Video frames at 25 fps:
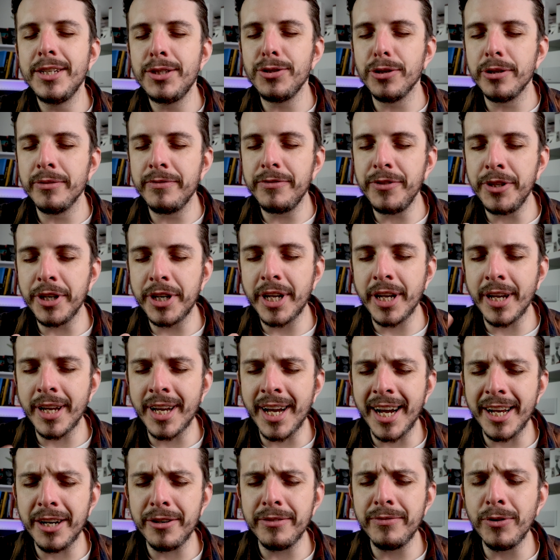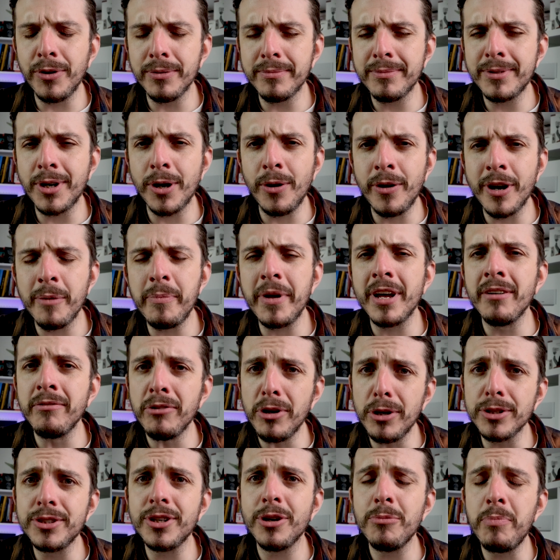sort of you can kind of go on a bit
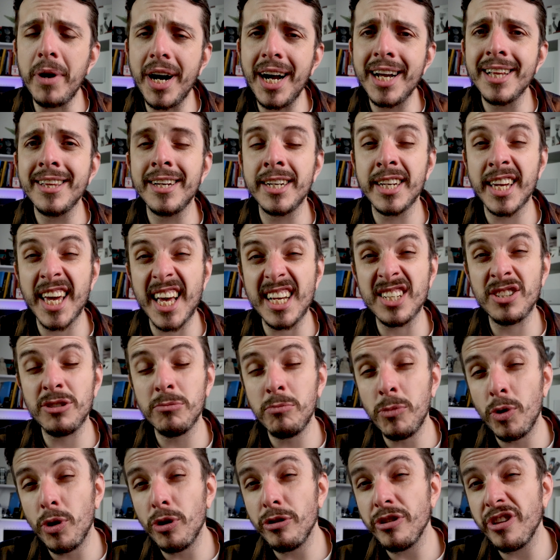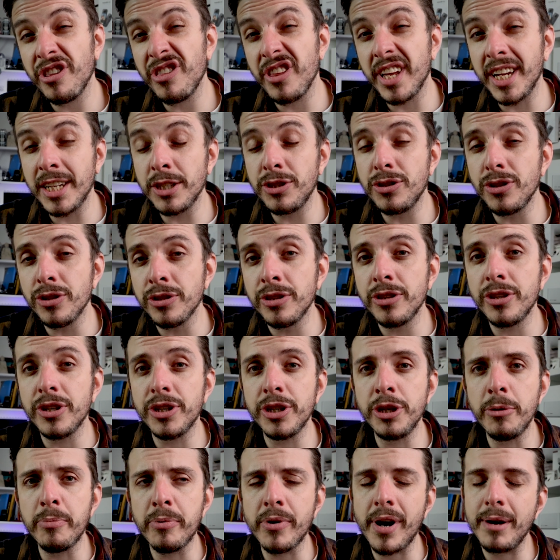of autopilot and get some more of the things done
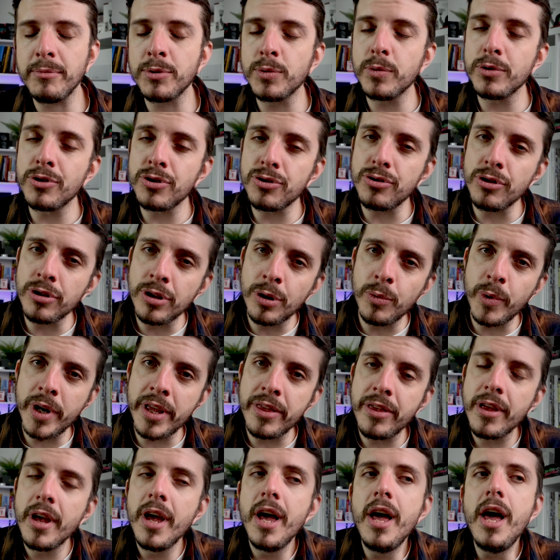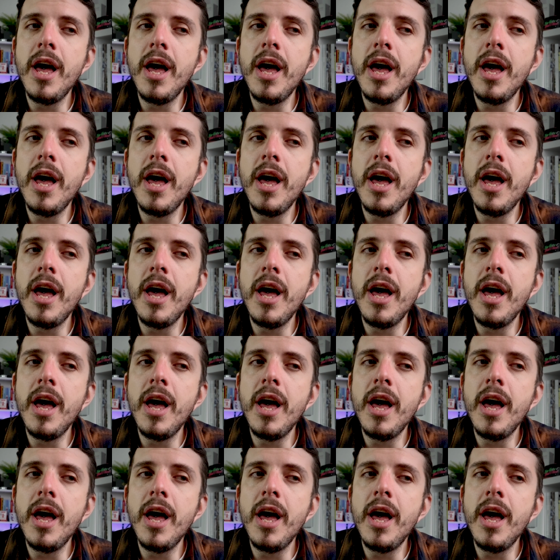that you perhaps would struggle with.